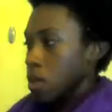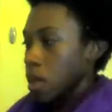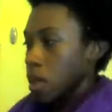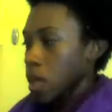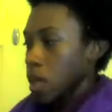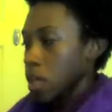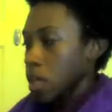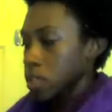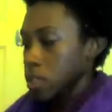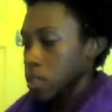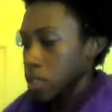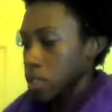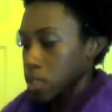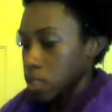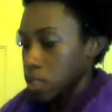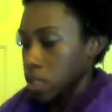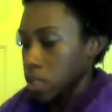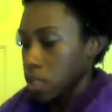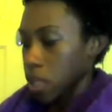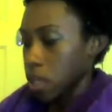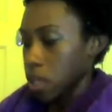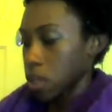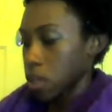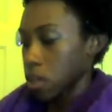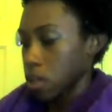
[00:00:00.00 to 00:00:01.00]
I guess it's
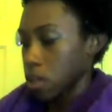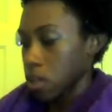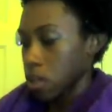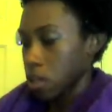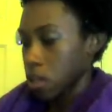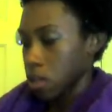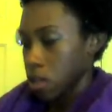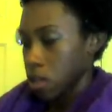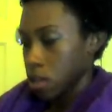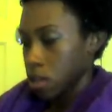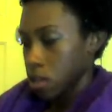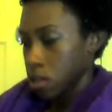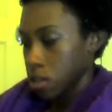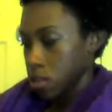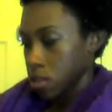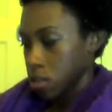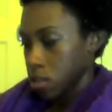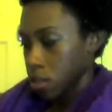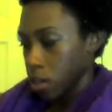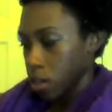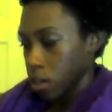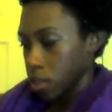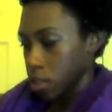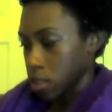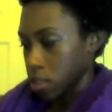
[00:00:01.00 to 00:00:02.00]
thick.
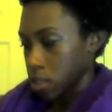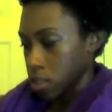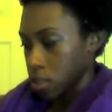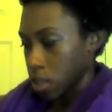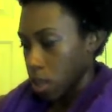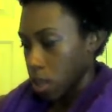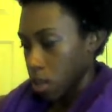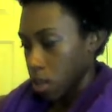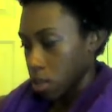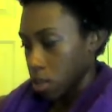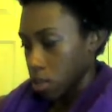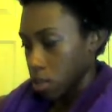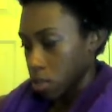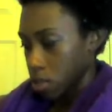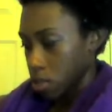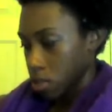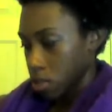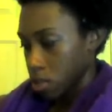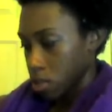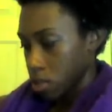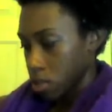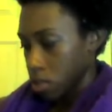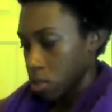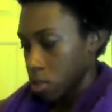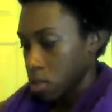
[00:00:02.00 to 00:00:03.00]
It's hard to tell.
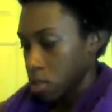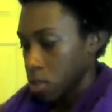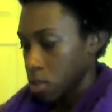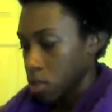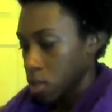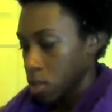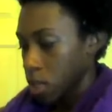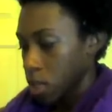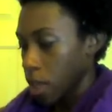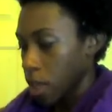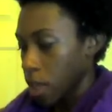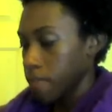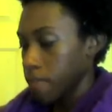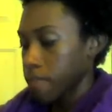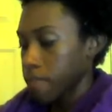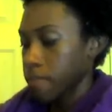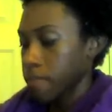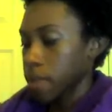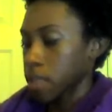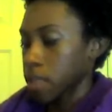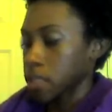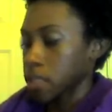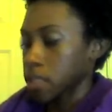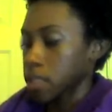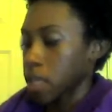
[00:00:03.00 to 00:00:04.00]
Yep,
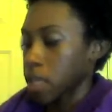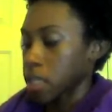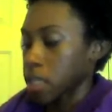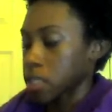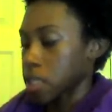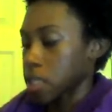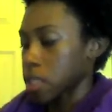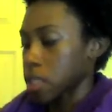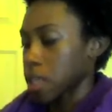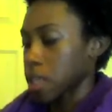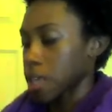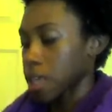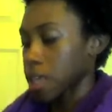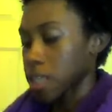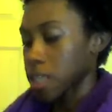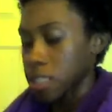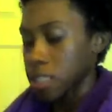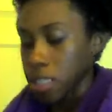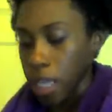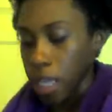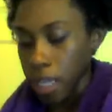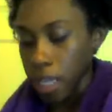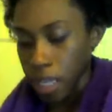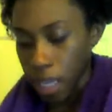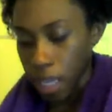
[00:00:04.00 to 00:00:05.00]
it's nice and thick.
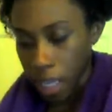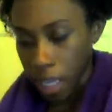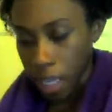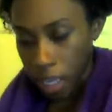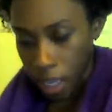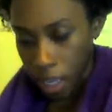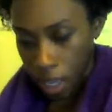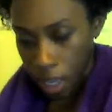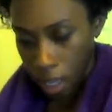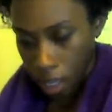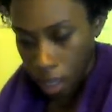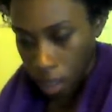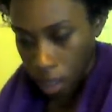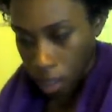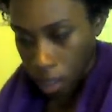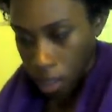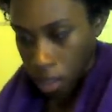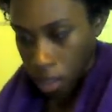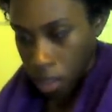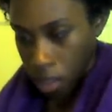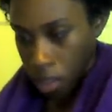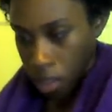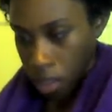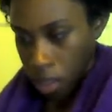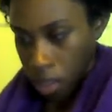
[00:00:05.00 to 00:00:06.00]
It's like a, uh,
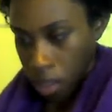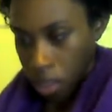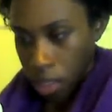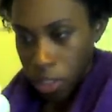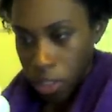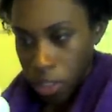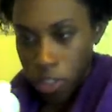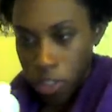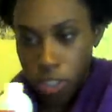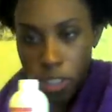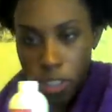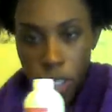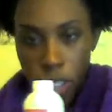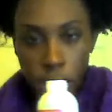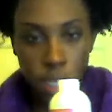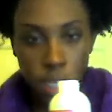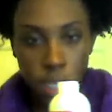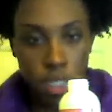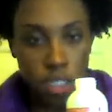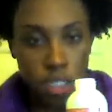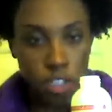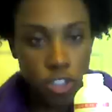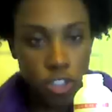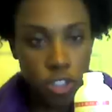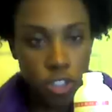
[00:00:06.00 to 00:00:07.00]
it's just like
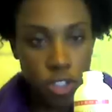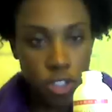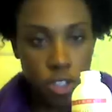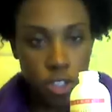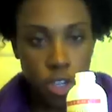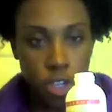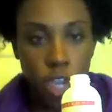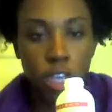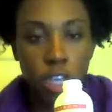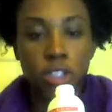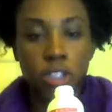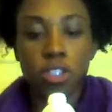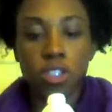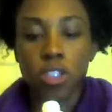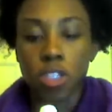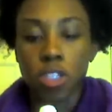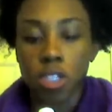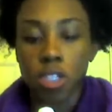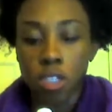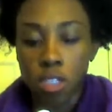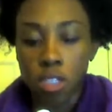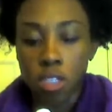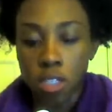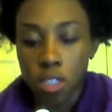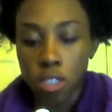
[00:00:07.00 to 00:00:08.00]
conditioner
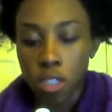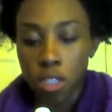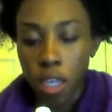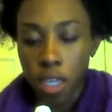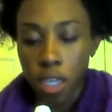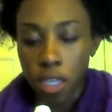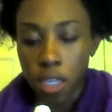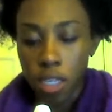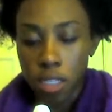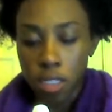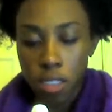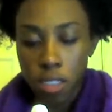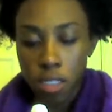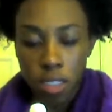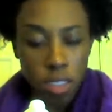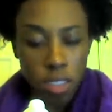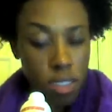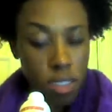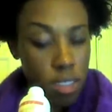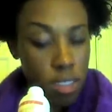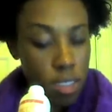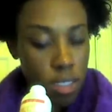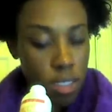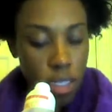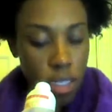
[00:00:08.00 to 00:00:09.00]
actually. That
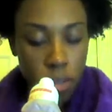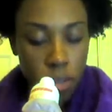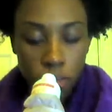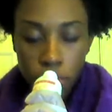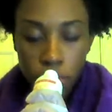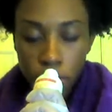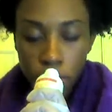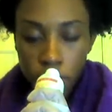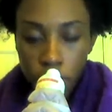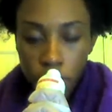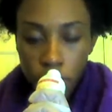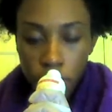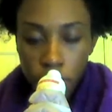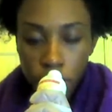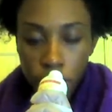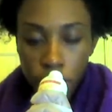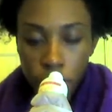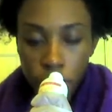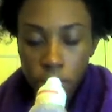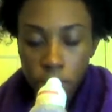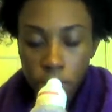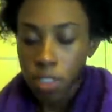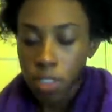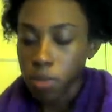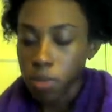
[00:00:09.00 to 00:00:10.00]
consistency.
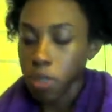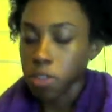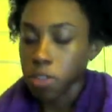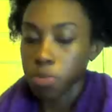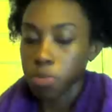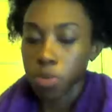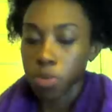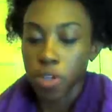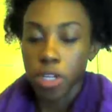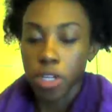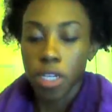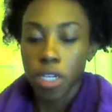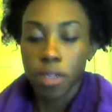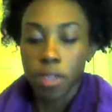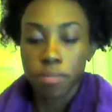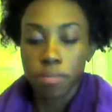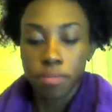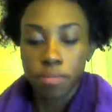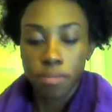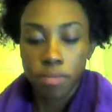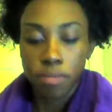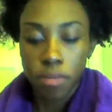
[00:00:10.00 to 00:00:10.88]
It smells pretty.